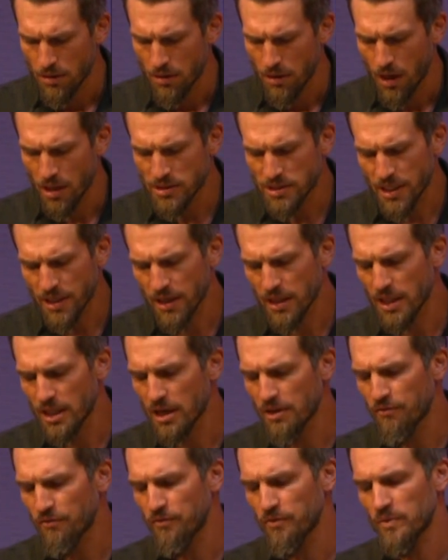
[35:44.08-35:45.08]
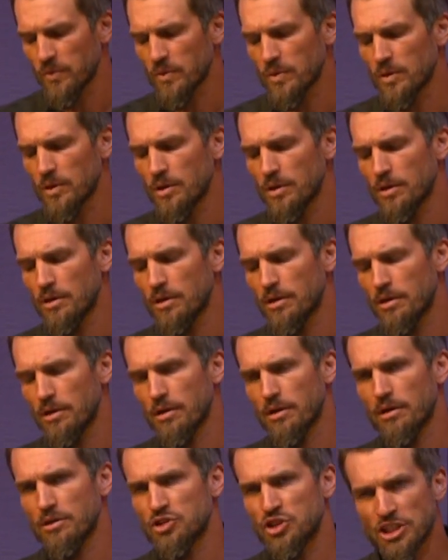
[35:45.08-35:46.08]
I'll tell you that if,
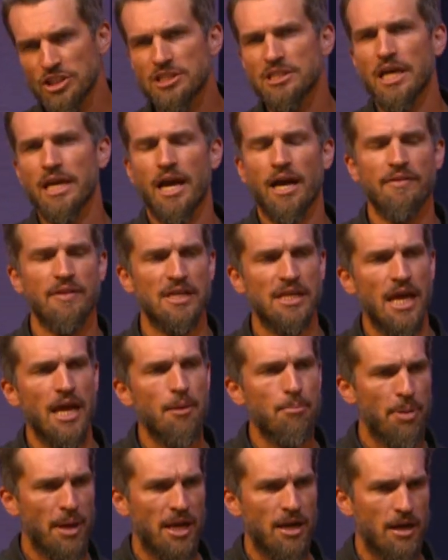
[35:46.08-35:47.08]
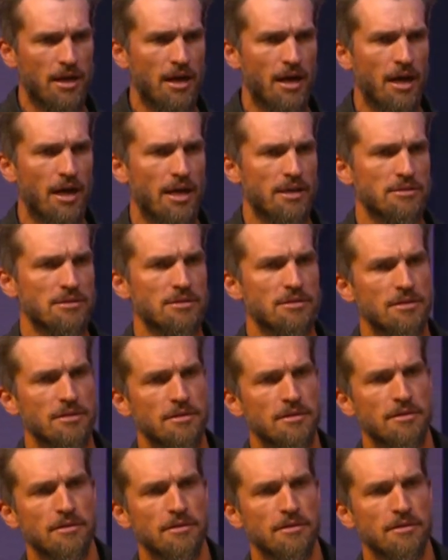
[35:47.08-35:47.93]
just like on the day of Pentecost,